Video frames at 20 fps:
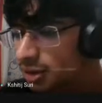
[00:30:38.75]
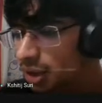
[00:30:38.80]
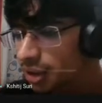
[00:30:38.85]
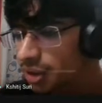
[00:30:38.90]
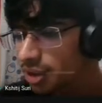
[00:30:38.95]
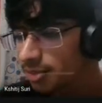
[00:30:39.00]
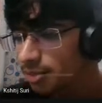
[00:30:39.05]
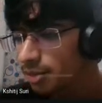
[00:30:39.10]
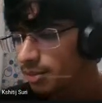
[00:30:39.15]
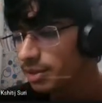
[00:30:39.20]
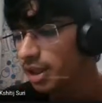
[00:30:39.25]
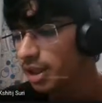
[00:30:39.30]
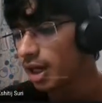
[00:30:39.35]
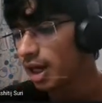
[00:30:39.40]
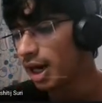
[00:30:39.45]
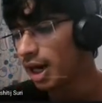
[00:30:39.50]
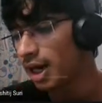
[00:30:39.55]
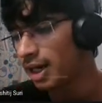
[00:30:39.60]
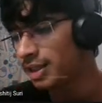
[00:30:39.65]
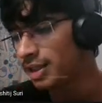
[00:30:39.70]
Section,
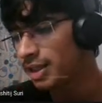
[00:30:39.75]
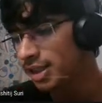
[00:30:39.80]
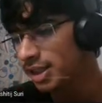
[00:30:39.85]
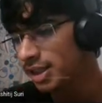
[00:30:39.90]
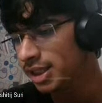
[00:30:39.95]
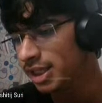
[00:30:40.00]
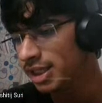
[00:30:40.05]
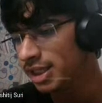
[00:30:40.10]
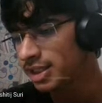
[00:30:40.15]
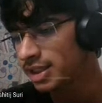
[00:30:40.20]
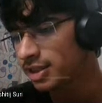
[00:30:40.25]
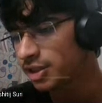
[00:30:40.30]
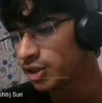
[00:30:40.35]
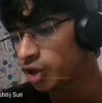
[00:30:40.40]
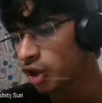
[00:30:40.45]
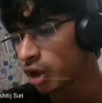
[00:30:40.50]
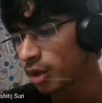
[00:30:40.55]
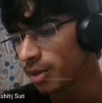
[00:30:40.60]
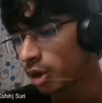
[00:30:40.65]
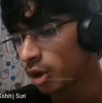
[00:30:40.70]
are there
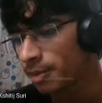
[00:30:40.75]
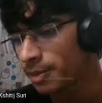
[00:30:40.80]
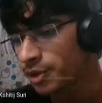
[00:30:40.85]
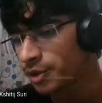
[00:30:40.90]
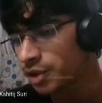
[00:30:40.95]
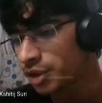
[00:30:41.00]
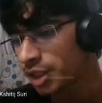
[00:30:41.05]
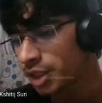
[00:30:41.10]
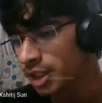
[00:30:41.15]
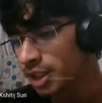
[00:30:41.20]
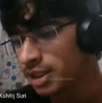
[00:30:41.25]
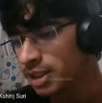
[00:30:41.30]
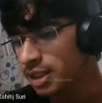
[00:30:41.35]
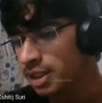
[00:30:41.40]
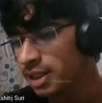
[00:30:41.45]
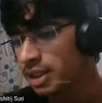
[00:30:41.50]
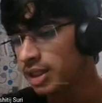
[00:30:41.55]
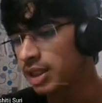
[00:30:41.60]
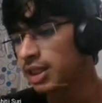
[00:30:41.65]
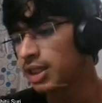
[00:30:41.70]
decent job opportunities
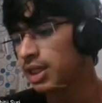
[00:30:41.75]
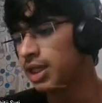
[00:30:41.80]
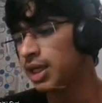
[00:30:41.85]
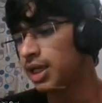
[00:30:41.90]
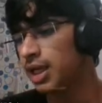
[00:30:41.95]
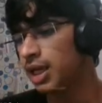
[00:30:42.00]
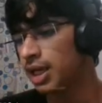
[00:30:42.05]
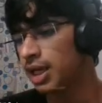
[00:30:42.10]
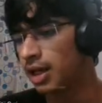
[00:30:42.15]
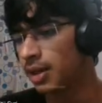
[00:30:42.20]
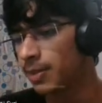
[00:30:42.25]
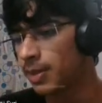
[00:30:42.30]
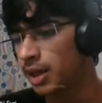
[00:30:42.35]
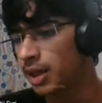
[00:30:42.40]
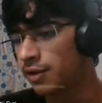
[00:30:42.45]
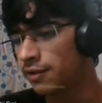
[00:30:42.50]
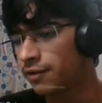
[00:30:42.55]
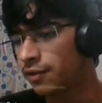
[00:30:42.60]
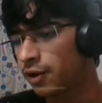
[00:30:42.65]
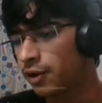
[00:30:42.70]
in
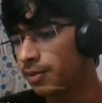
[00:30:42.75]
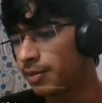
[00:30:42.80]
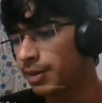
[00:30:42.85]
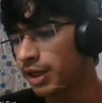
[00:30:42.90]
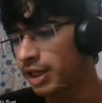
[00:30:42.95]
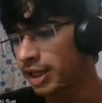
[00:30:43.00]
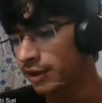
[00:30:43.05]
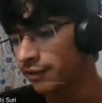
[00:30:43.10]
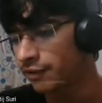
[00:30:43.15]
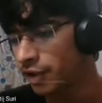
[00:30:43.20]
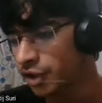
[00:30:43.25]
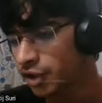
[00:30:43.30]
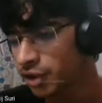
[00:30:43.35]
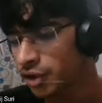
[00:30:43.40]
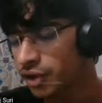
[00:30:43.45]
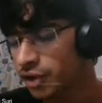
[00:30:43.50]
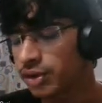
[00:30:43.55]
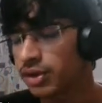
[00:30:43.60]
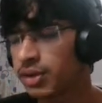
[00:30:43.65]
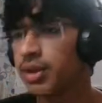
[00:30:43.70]
ML for BTech
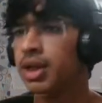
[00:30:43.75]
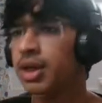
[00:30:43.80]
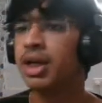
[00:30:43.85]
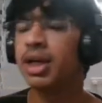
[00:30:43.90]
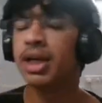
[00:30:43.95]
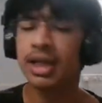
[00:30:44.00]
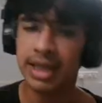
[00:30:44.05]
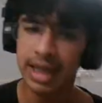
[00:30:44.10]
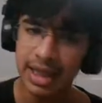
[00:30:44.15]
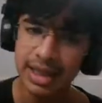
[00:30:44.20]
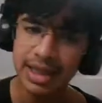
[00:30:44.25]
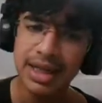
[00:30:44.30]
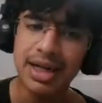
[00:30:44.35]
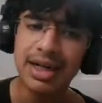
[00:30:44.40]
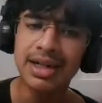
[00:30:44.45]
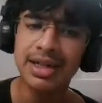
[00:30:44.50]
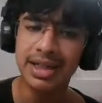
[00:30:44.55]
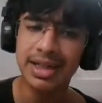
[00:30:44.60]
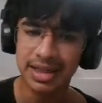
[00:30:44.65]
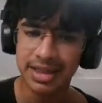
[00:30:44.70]
freshers? Yeah,
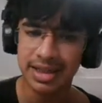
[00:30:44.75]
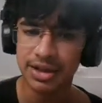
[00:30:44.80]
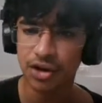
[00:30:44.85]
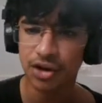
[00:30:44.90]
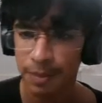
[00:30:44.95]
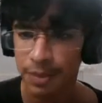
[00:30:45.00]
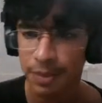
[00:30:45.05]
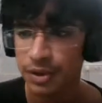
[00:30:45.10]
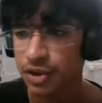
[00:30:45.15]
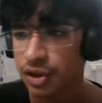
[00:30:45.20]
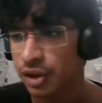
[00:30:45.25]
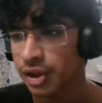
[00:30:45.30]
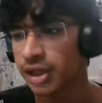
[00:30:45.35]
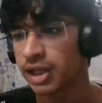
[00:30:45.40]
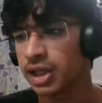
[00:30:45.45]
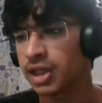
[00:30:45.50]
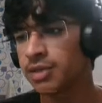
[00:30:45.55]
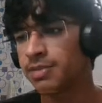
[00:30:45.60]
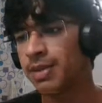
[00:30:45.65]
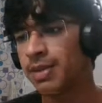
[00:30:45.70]
there are decent
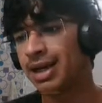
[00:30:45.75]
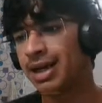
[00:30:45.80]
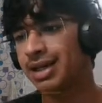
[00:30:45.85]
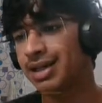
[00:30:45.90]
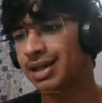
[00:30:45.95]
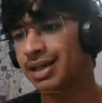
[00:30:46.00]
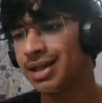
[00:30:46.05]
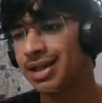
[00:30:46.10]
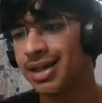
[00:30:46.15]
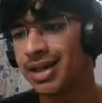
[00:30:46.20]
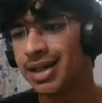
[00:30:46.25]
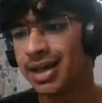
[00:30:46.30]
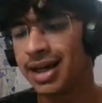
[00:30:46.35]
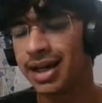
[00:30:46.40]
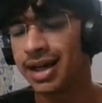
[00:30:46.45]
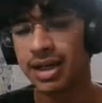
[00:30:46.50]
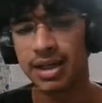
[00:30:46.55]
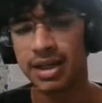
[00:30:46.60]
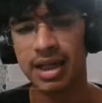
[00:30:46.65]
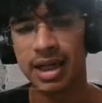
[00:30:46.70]
opportunities, but
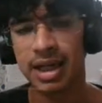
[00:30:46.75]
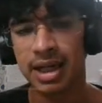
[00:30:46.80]
it